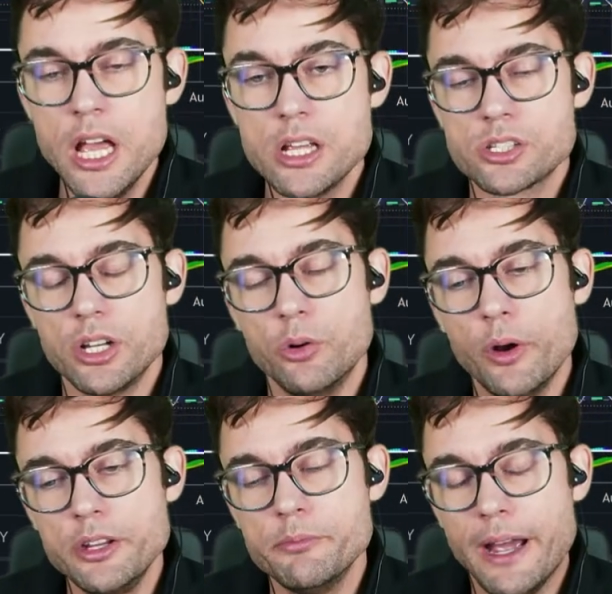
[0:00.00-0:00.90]
So what
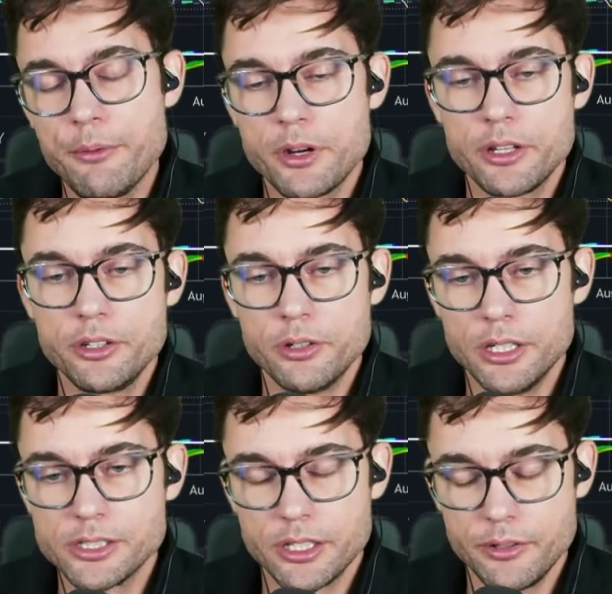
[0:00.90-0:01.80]
you might want to do
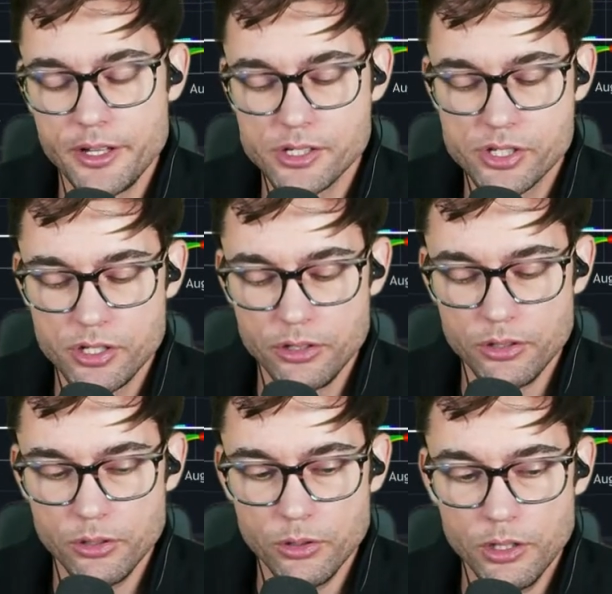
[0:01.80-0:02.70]
also is
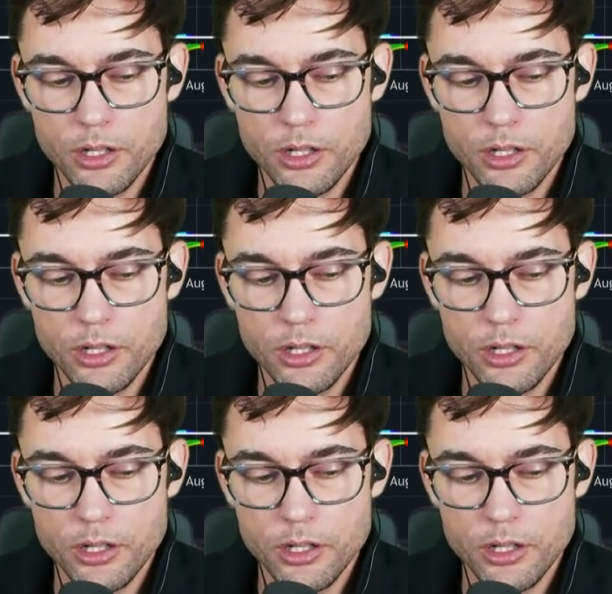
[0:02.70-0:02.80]
to